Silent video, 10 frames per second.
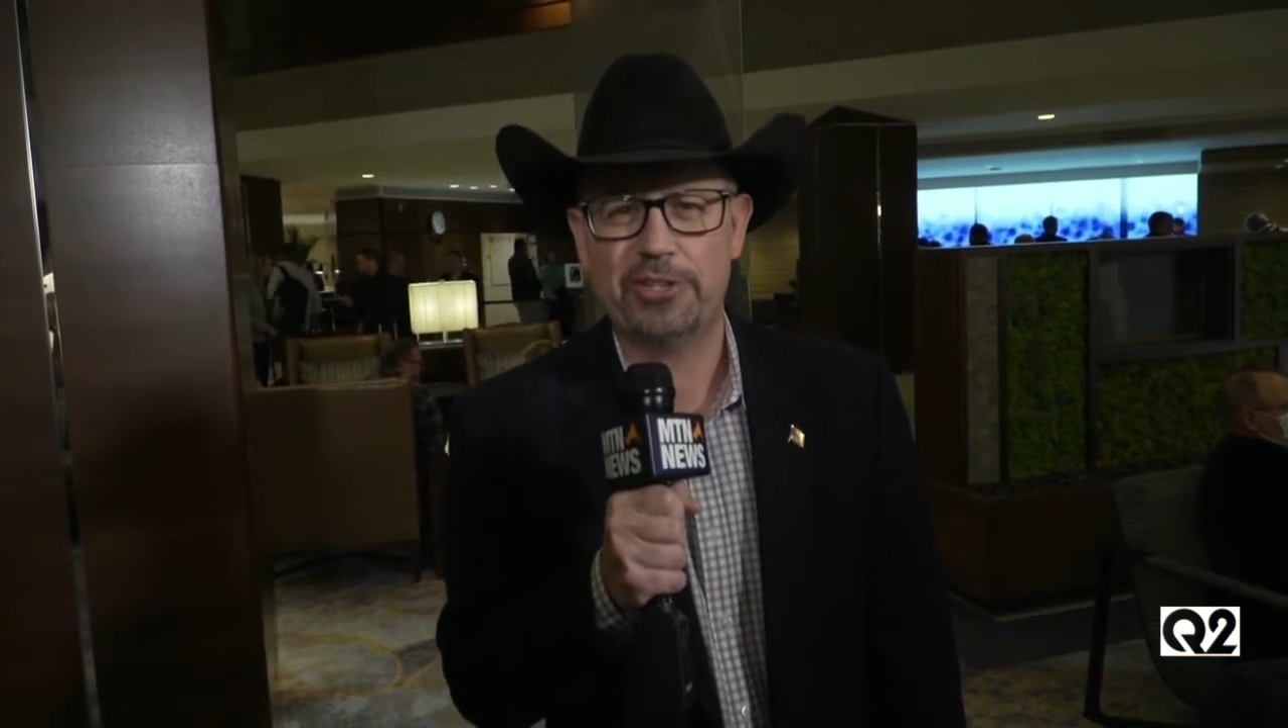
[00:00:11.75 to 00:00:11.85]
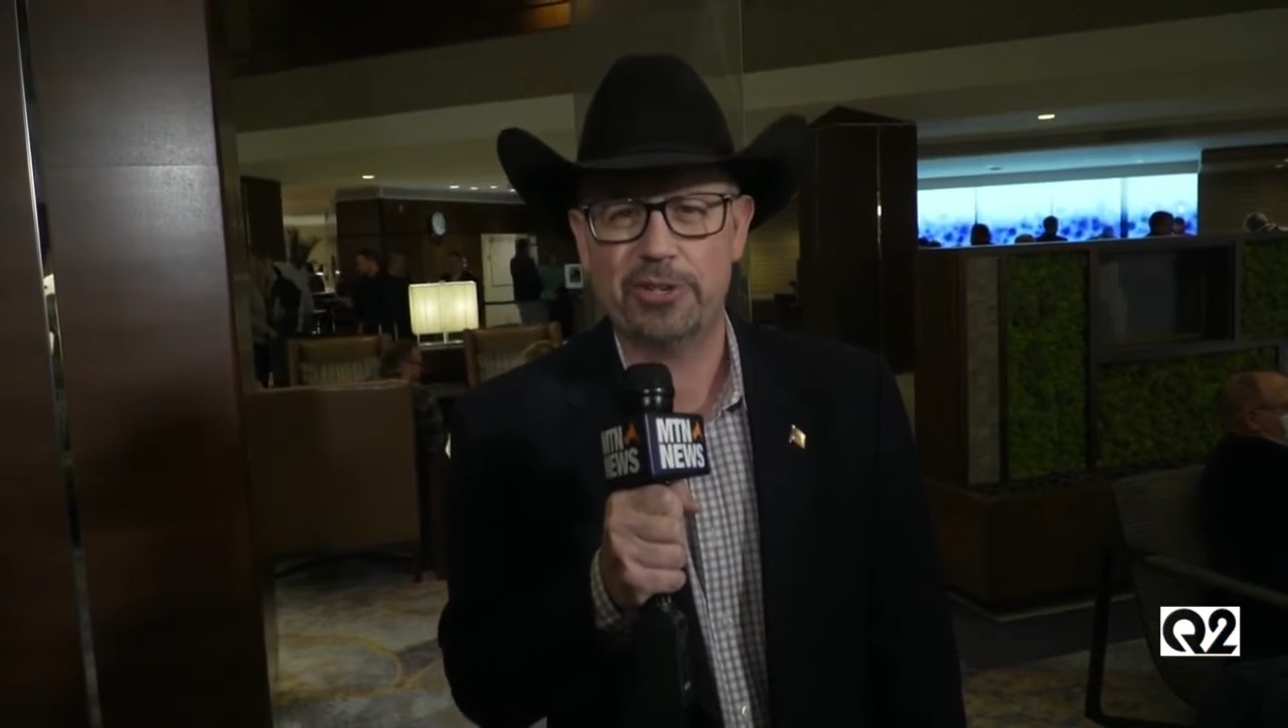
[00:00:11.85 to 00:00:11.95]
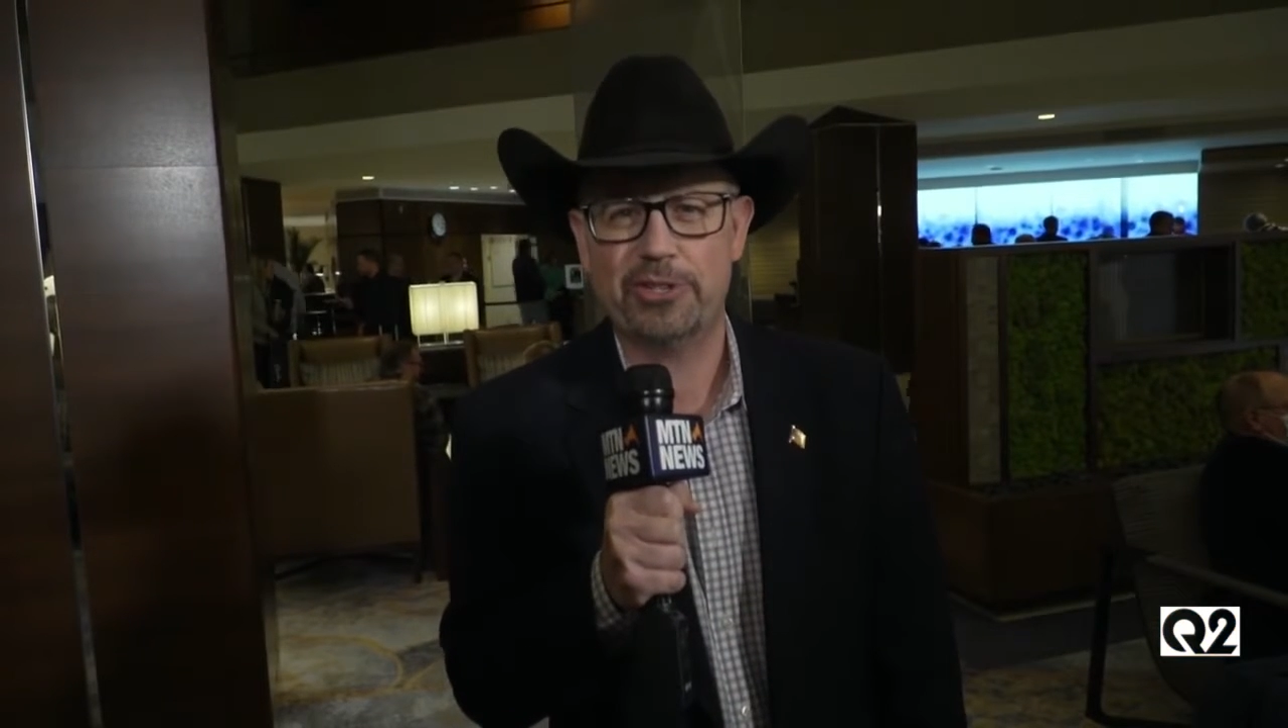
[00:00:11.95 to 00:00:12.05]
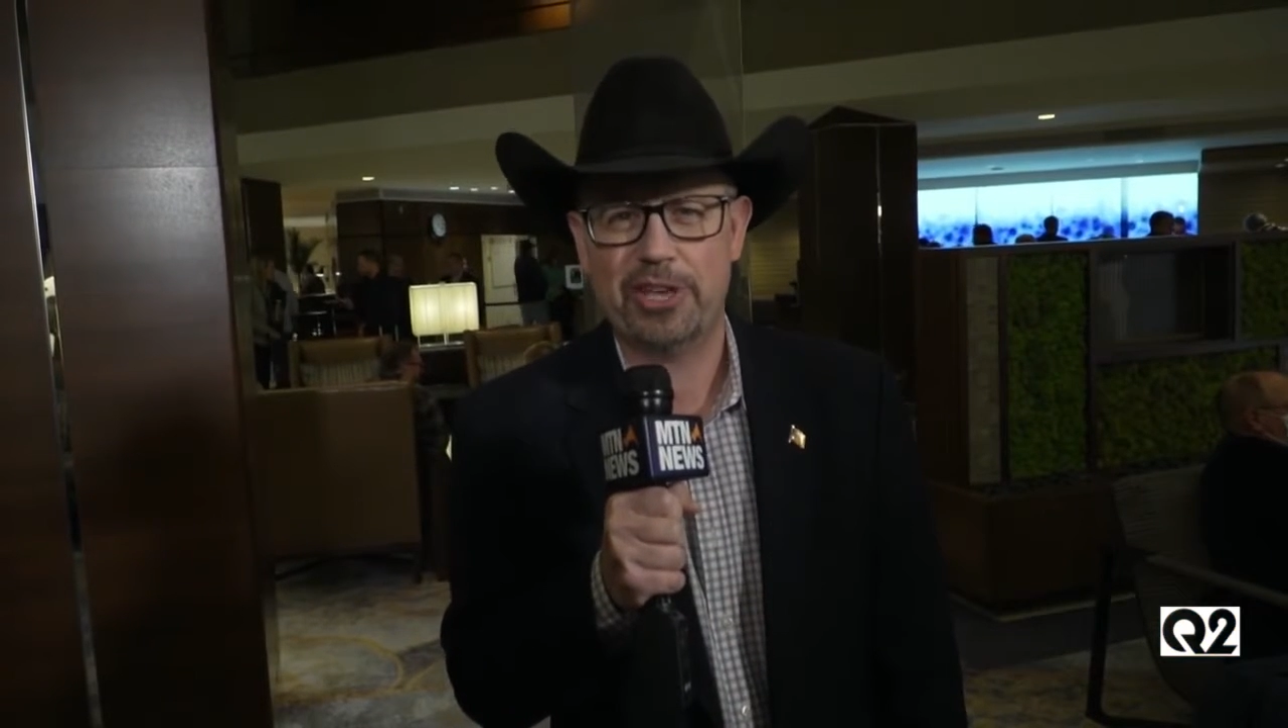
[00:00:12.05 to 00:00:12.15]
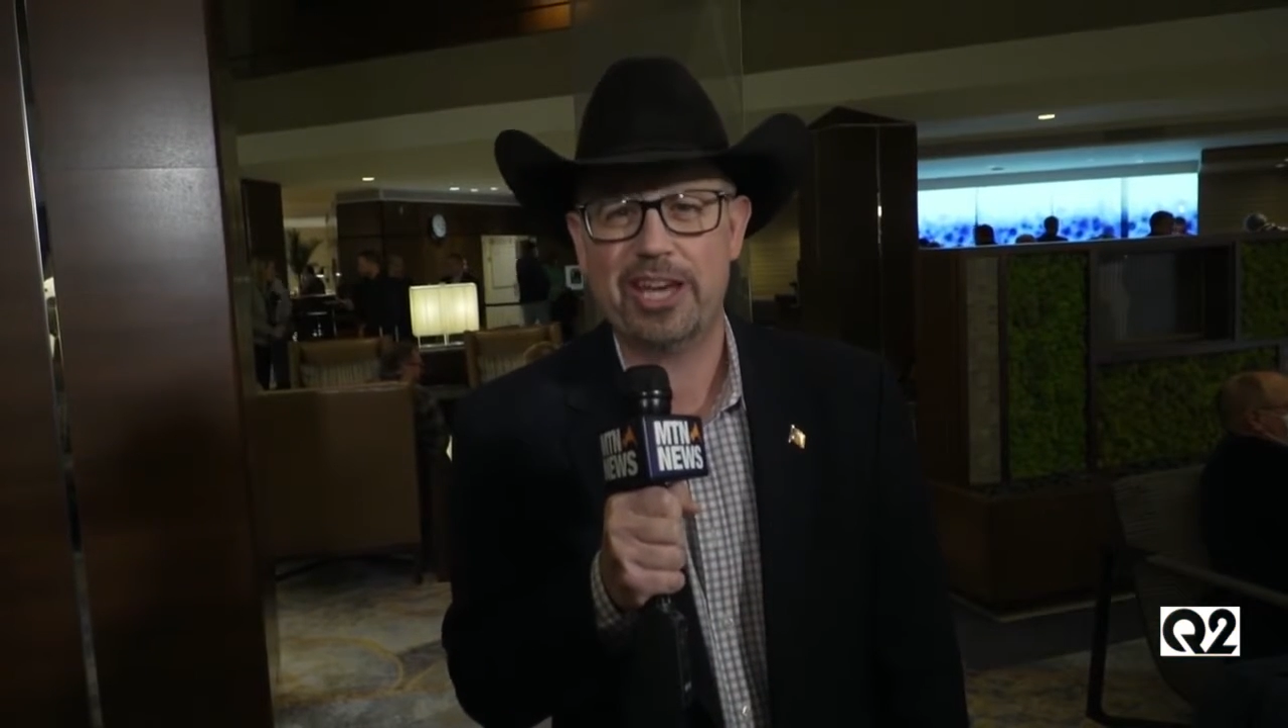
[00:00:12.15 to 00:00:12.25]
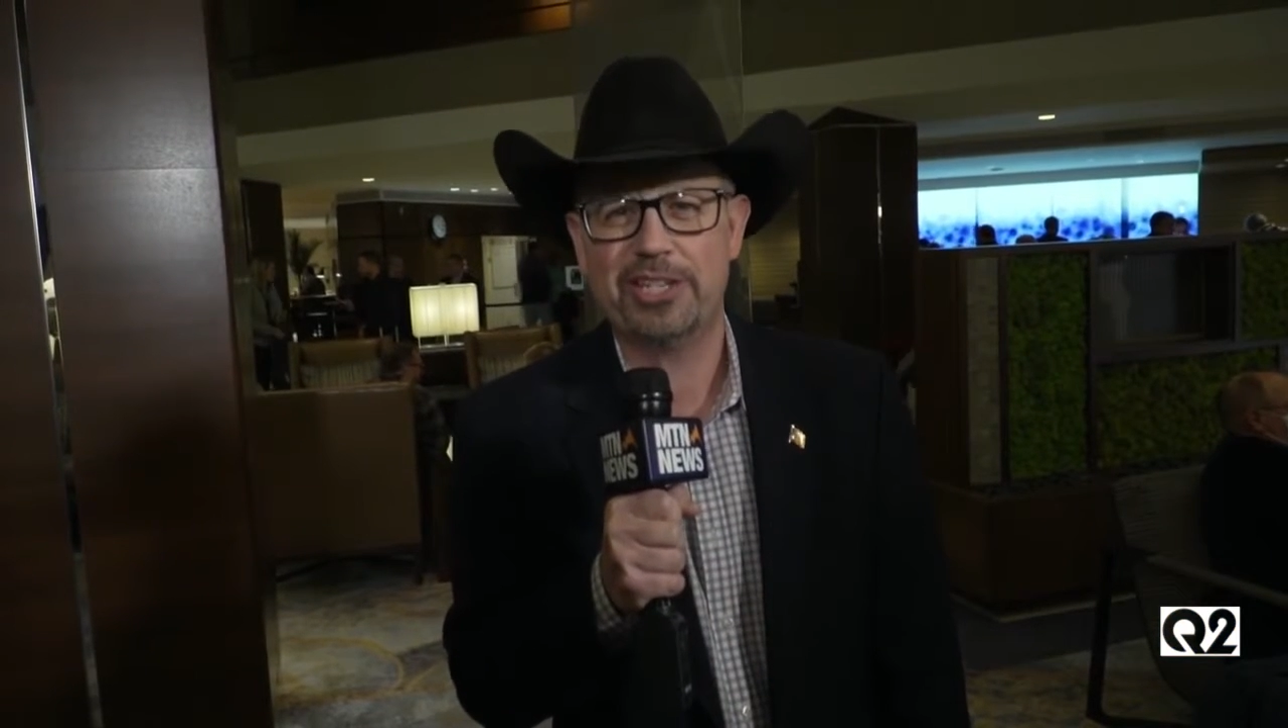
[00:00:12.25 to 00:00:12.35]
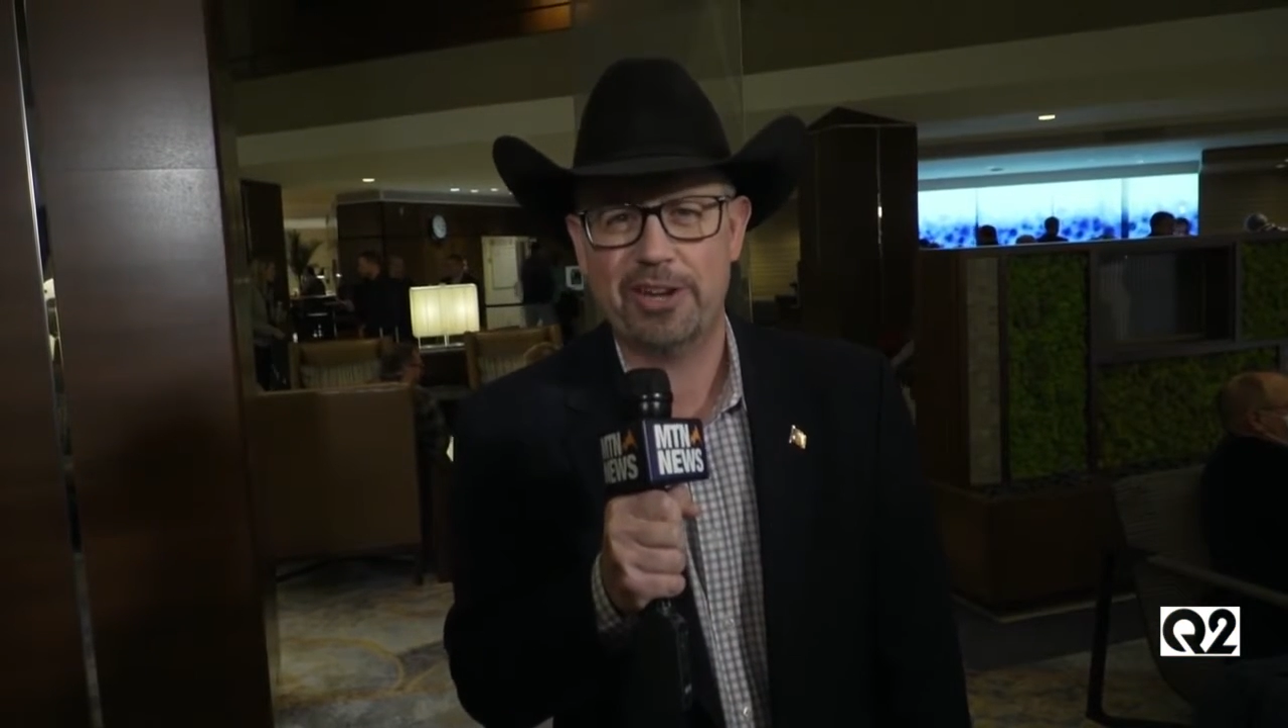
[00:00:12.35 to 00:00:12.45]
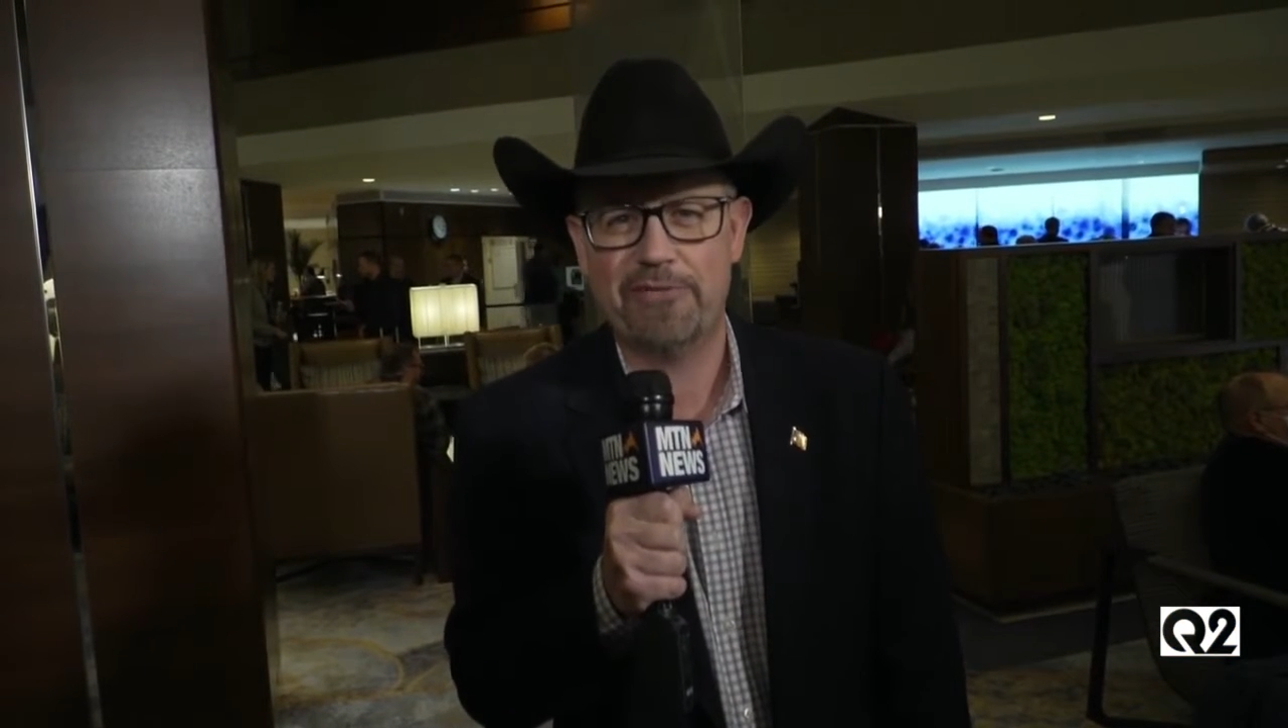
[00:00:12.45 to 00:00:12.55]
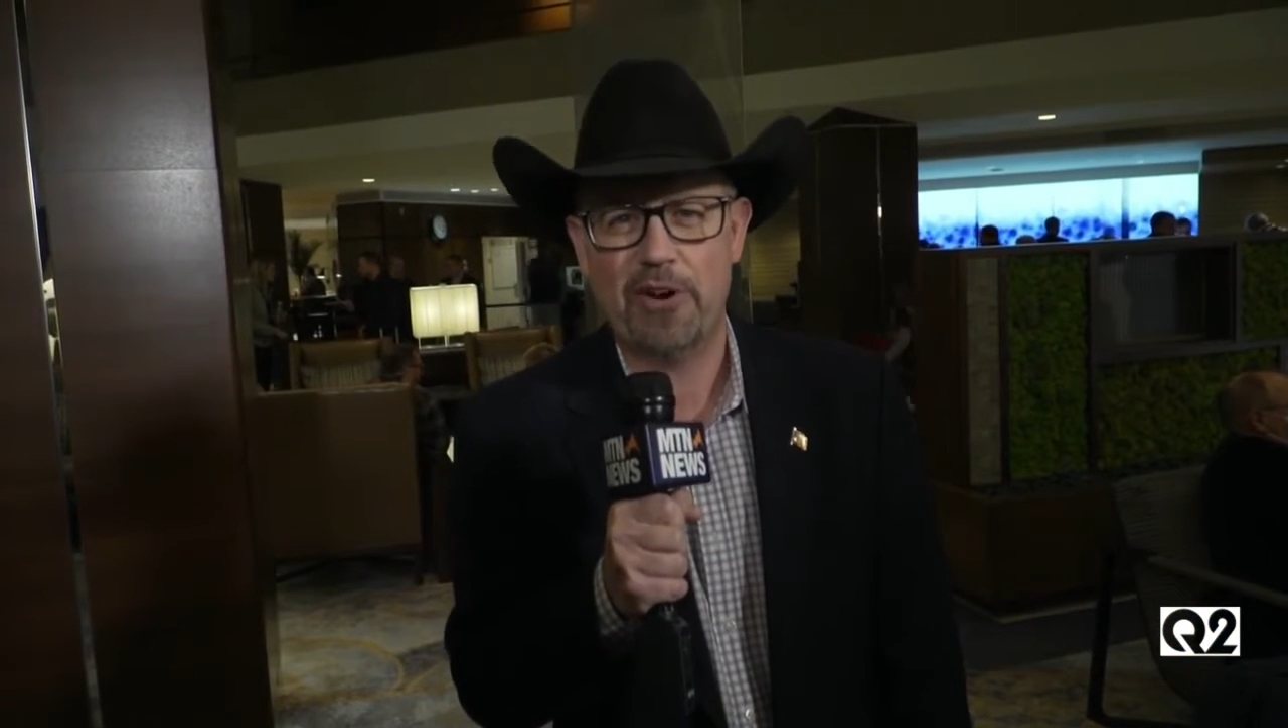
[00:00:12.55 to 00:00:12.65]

Association of